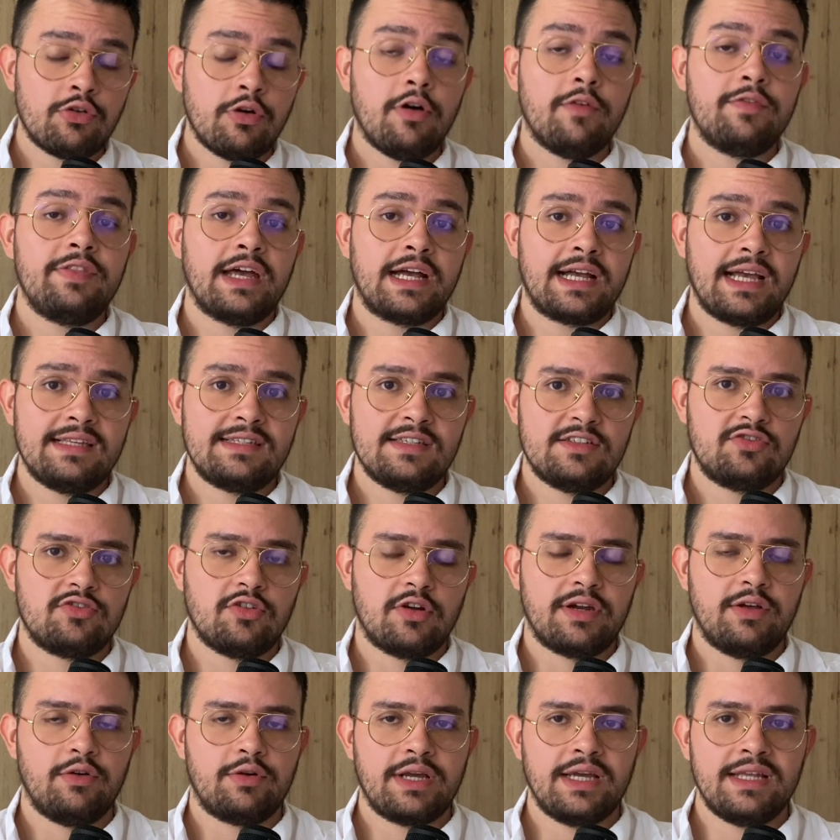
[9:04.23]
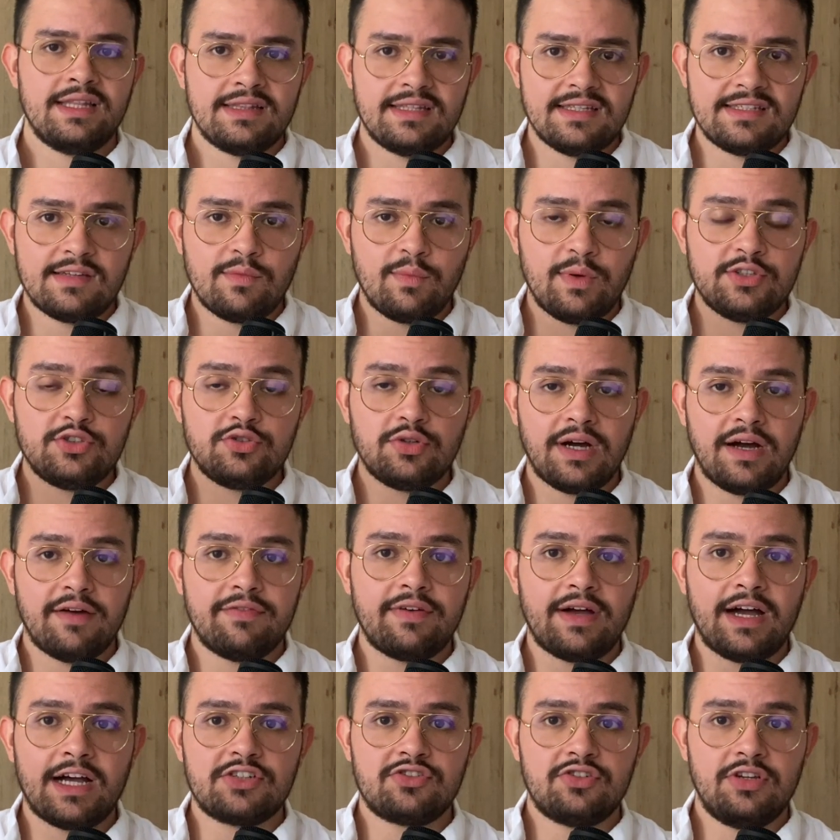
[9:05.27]
of the case study, okay? And this is when you have
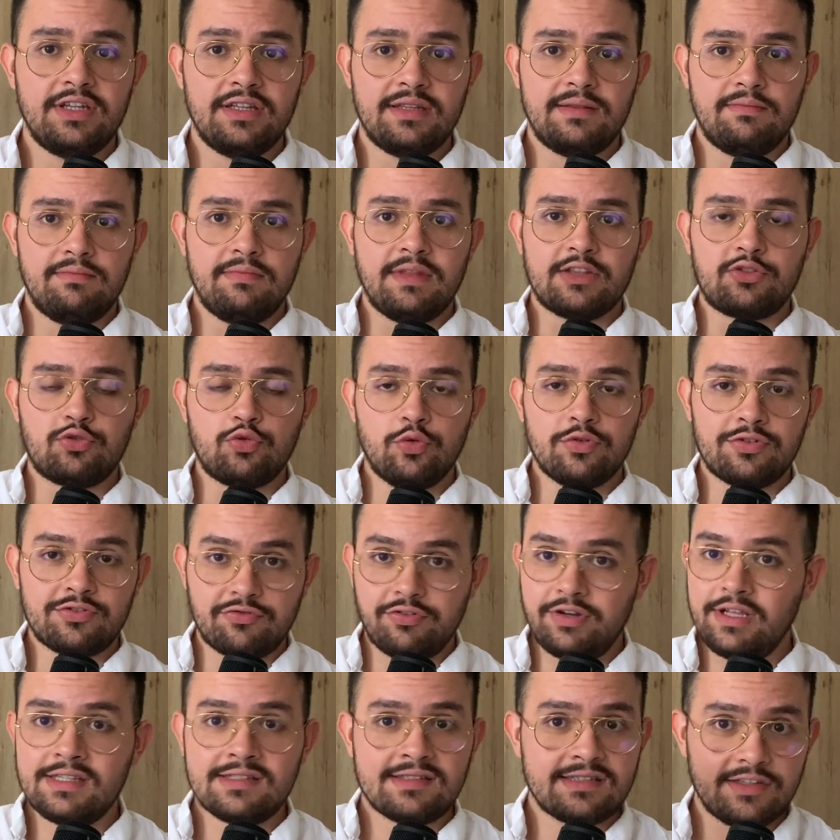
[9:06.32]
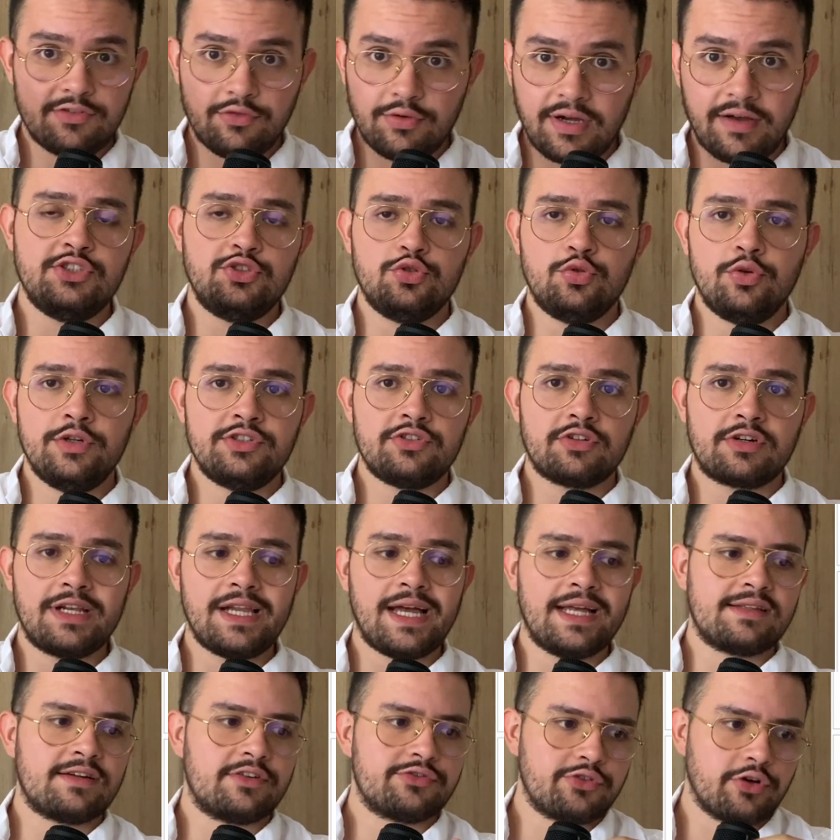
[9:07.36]
actually the 2 screens and you and your
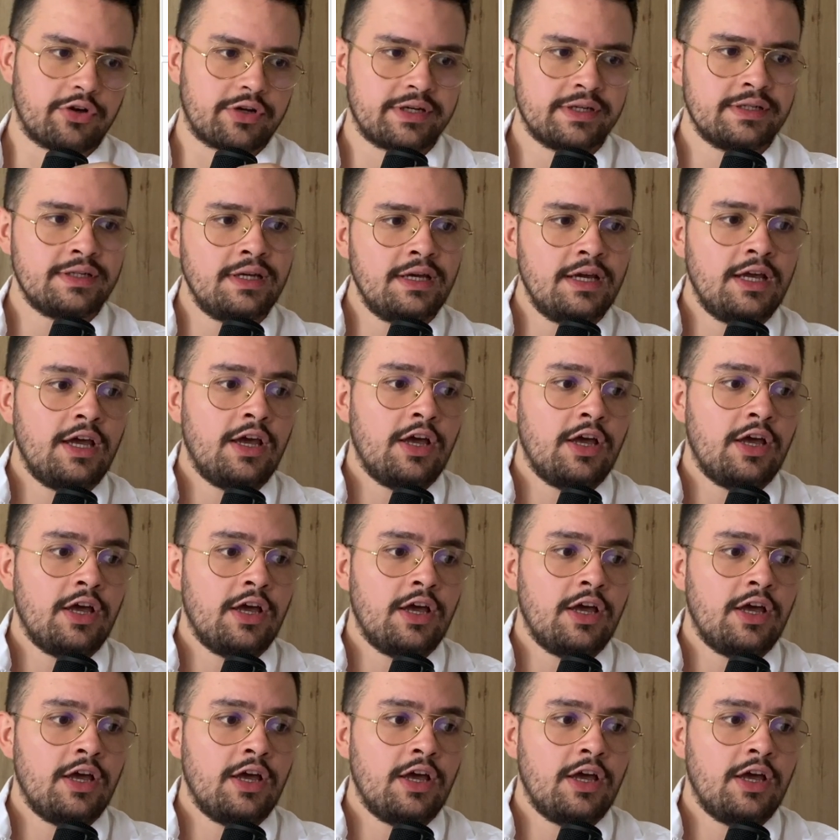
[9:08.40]
client are talking.